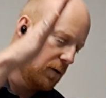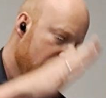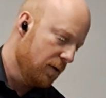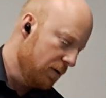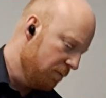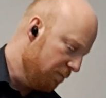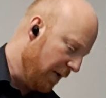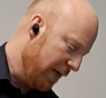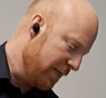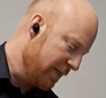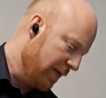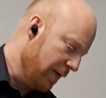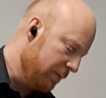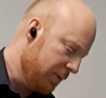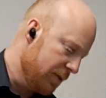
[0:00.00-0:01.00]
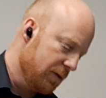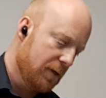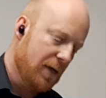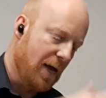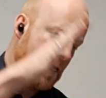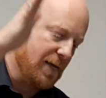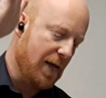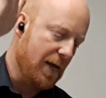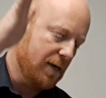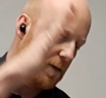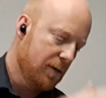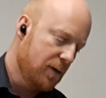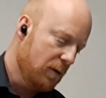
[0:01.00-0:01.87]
back slaps. Again,